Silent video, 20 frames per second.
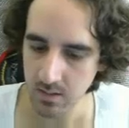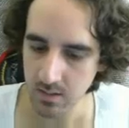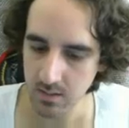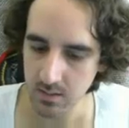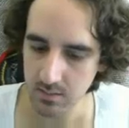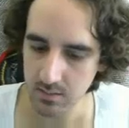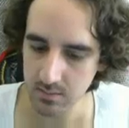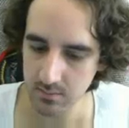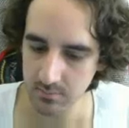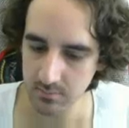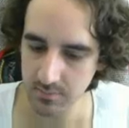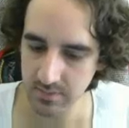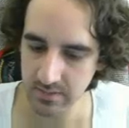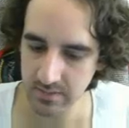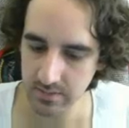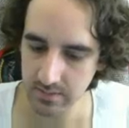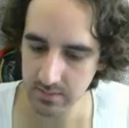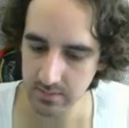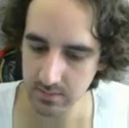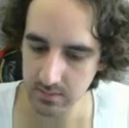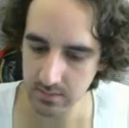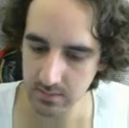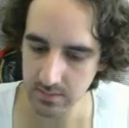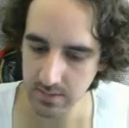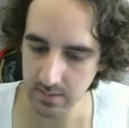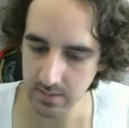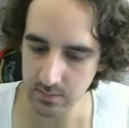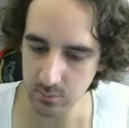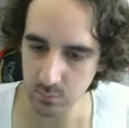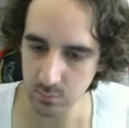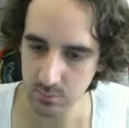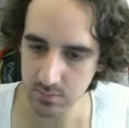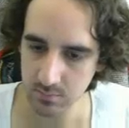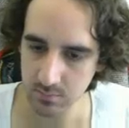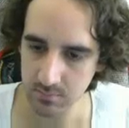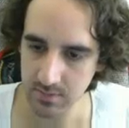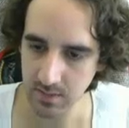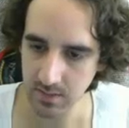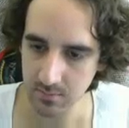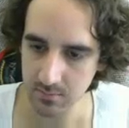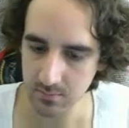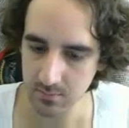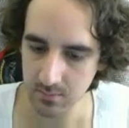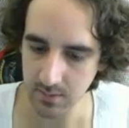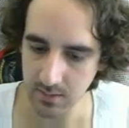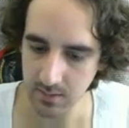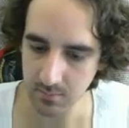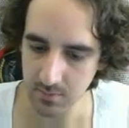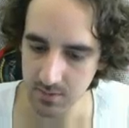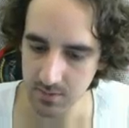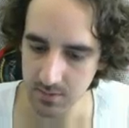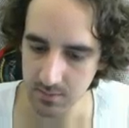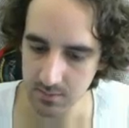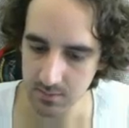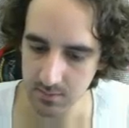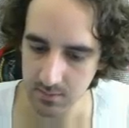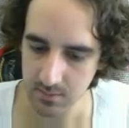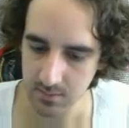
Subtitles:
Something that I do sometimes with images